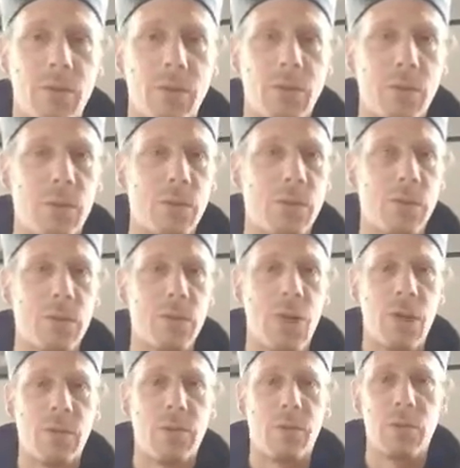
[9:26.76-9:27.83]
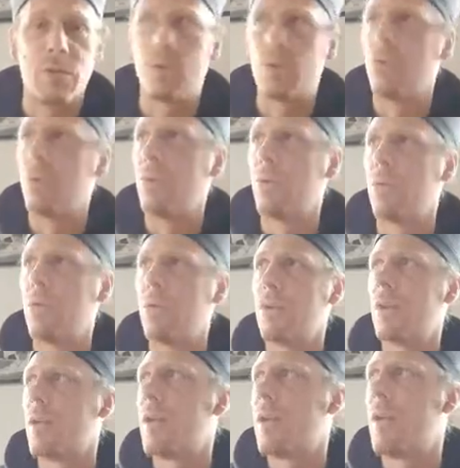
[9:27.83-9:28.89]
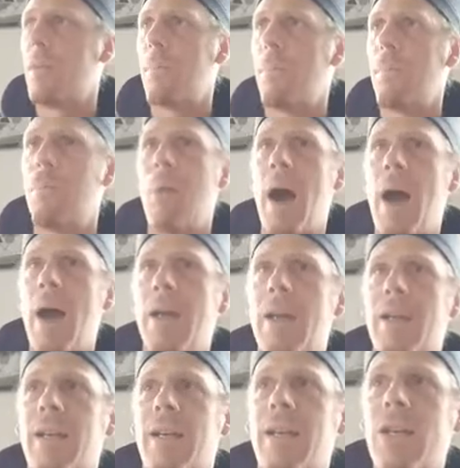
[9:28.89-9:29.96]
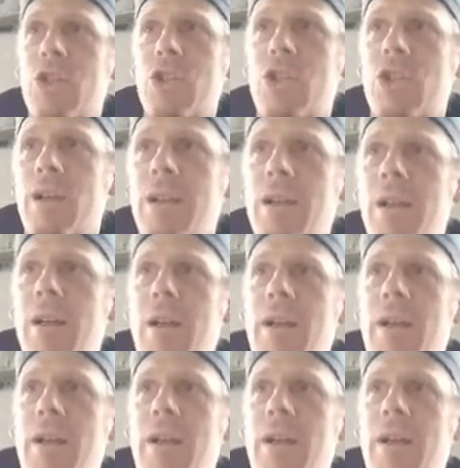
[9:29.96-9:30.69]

euros for the tools, buy a kitchen